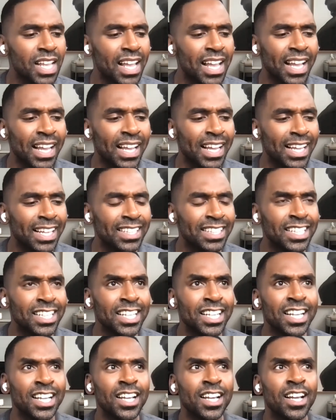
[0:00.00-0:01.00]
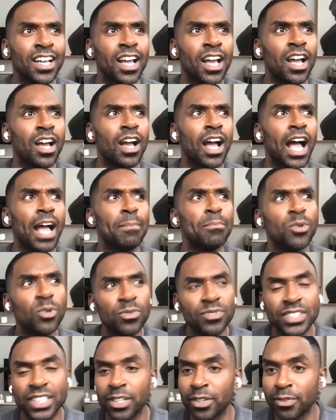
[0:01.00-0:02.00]
And I
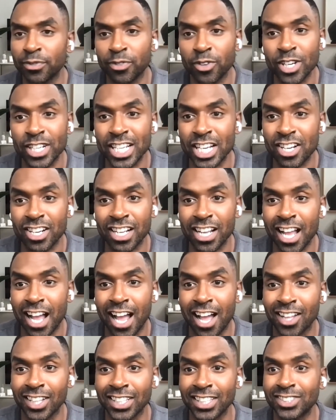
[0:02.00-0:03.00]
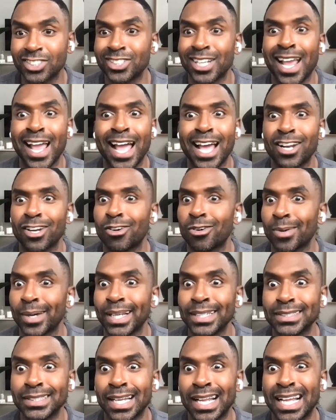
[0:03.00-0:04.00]
moved here for a year in college, had a
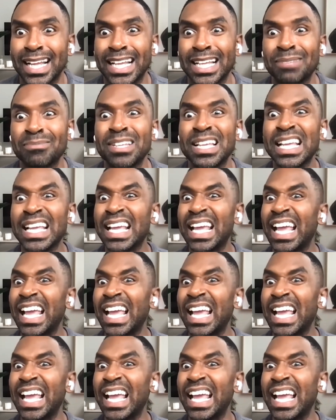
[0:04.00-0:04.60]
great time.